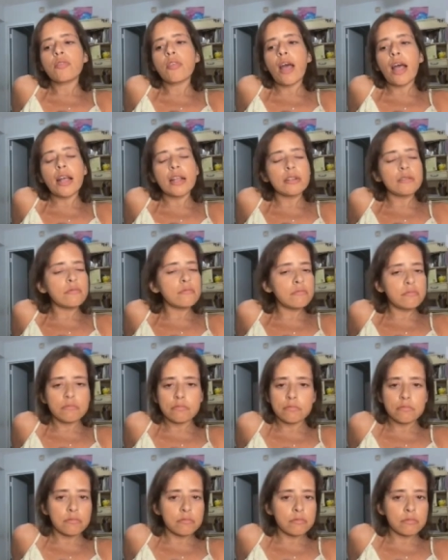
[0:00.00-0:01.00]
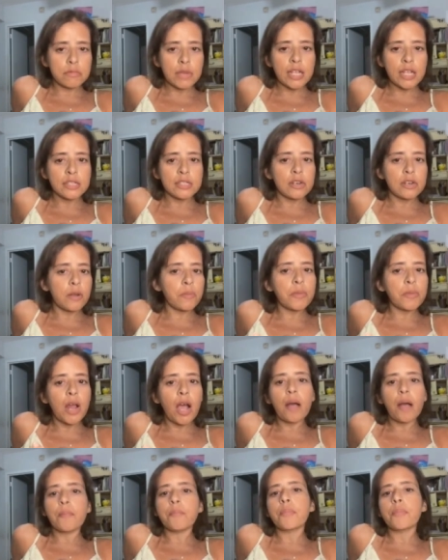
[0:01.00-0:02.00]
that ended up
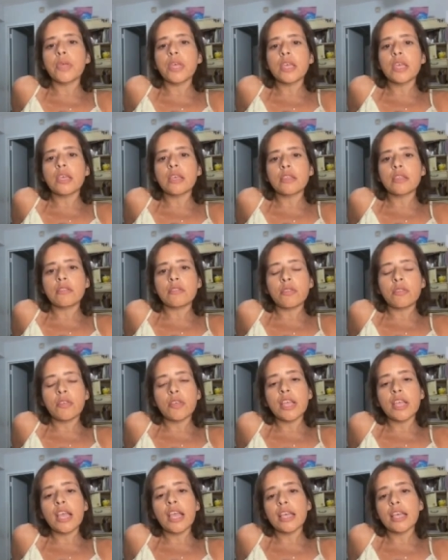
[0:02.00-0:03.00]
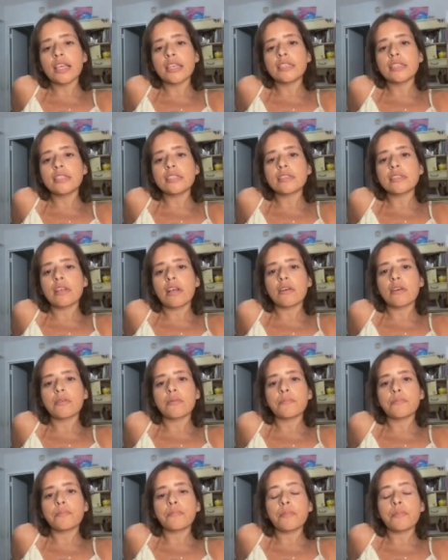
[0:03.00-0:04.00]
not being the case.
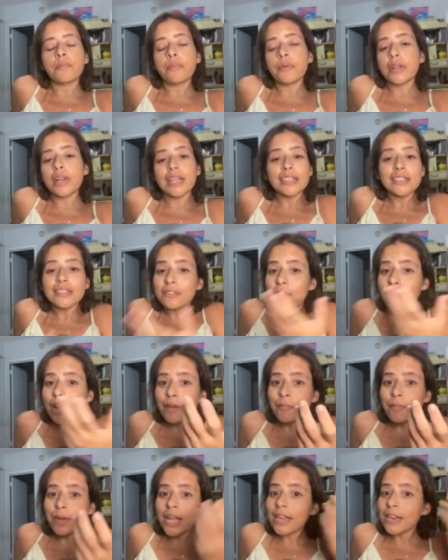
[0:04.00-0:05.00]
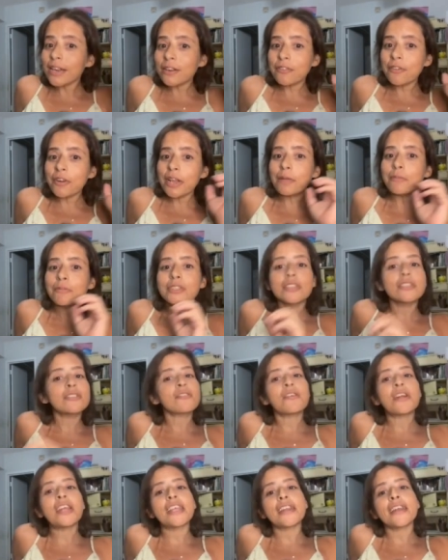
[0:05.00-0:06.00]
Um, but I still have my degree, which is
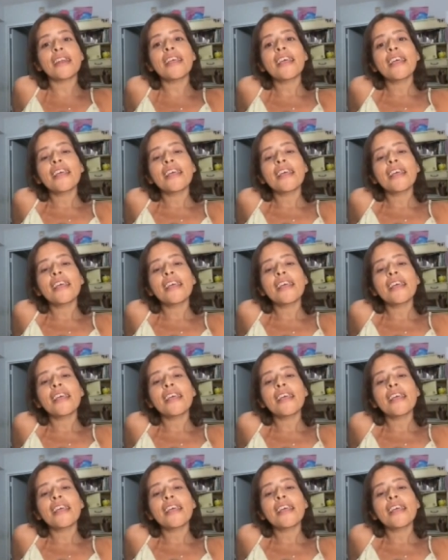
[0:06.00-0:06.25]
great.